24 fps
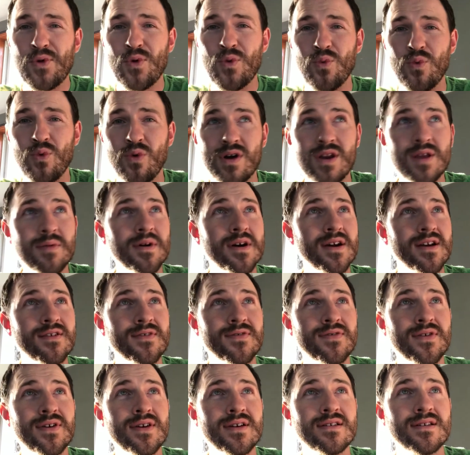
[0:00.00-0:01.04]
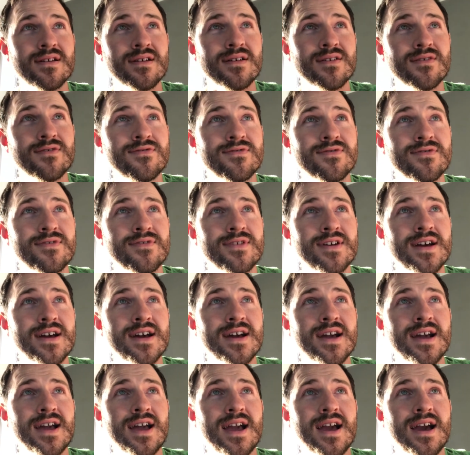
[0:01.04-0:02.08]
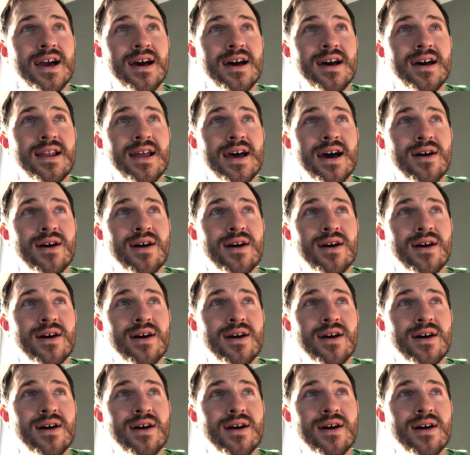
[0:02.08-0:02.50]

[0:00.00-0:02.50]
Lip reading: what am I afraid of and